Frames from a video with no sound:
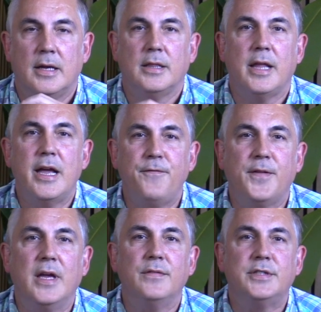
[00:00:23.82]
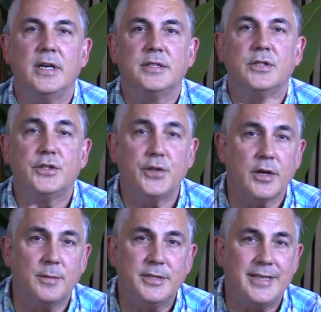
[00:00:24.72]
Life gives us
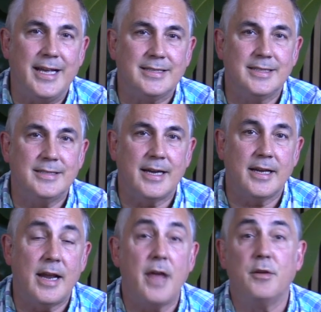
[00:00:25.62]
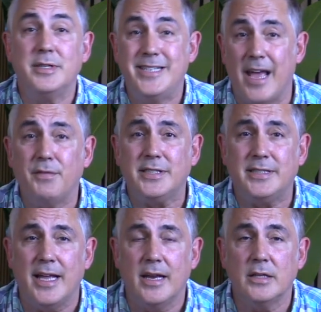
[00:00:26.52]
circumstances that can either
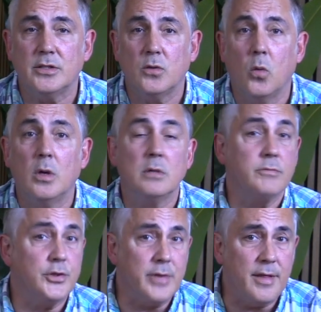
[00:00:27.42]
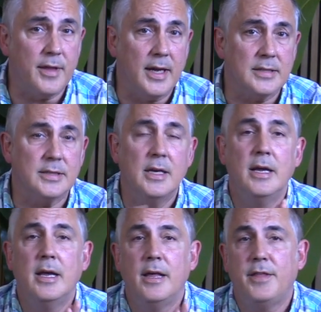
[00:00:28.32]
devastate us or strengthen us.
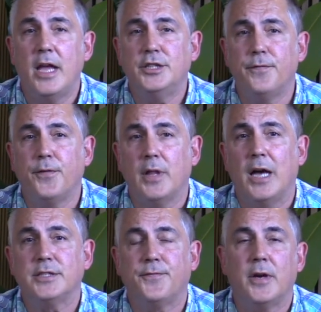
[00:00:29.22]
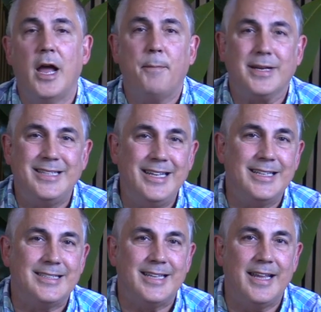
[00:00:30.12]
The ancient philosopher
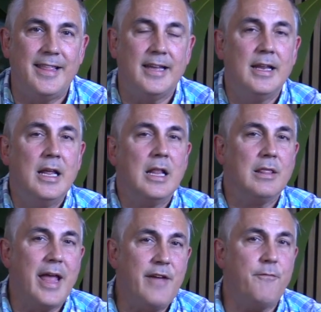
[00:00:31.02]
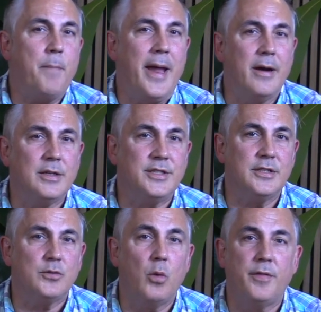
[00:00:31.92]
Epictetus said that life pairs
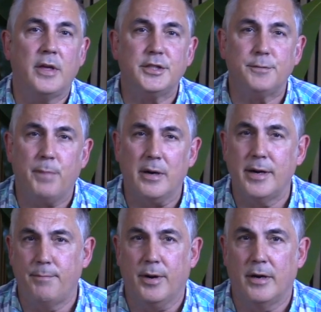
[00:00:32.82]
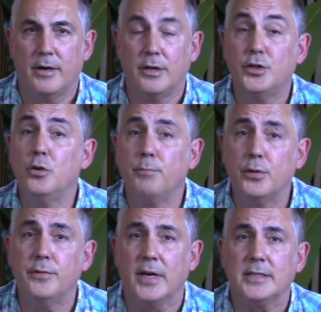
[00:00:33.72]
us with a sparring partner to
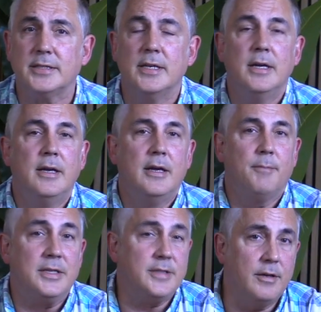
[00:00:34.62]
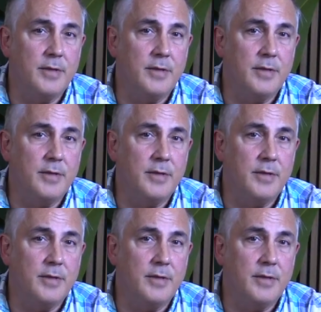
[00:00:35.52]
improve us. My son